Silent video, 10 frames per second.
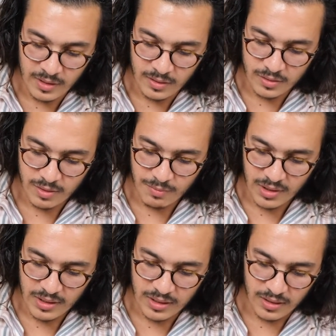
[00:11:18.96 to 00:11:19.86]
So I'm
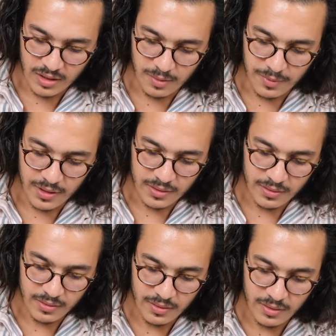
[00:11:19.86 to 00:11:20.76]
gonna add a little bit,
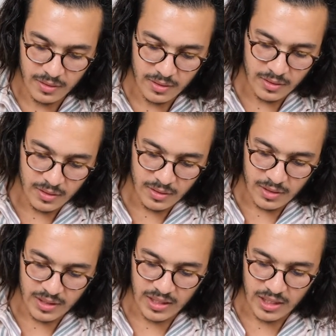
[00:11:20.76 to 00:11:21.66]

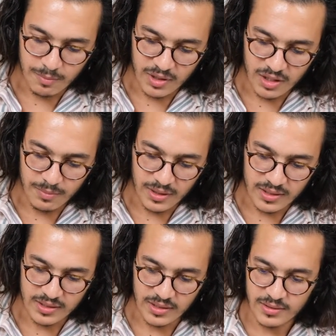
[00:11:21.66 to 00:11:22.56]
and I'm gonna
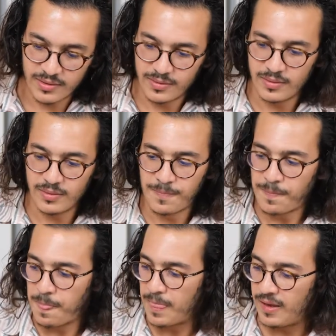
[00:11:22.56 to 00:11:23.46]
mix it.
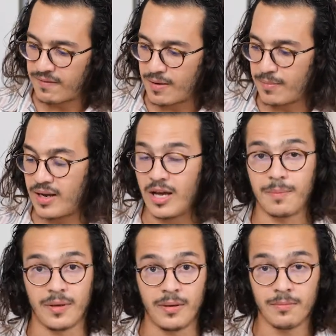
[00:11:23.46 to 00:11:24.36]
If I'm not
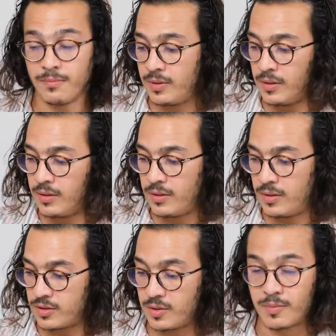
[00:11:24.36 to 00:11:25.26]
happy,
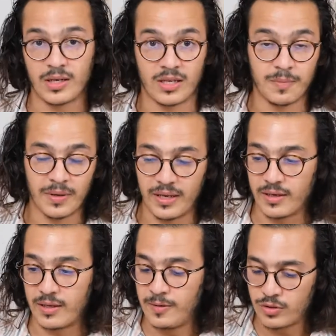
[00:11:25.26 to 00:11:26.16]
so I'm gonna keep adding
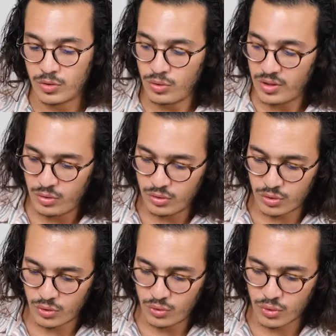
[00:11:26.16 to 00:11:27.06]
it. So you can use
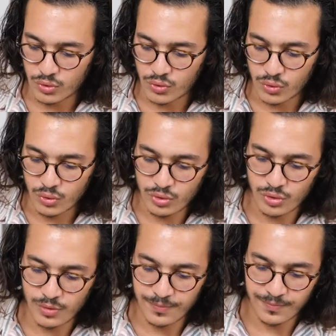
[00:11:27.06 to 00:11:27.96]
your
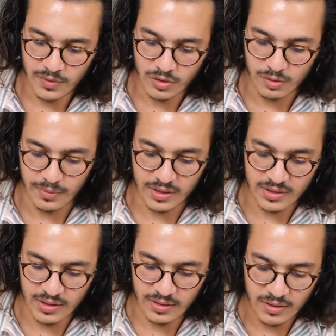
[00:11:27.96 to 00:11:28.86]
tools to mix
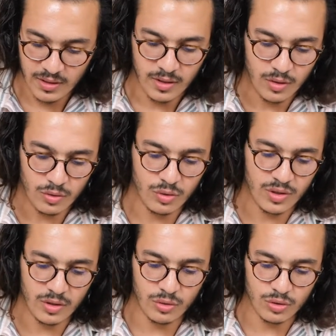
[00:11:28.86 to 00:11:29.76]
it, or you
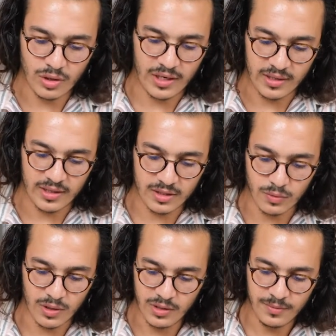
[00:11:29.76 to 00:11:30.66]
can use your hand as
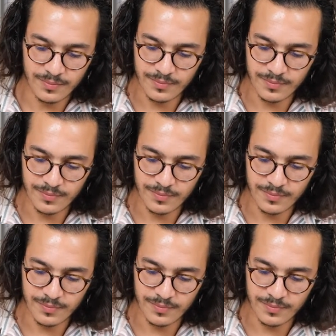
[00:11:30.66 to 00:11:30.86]
well.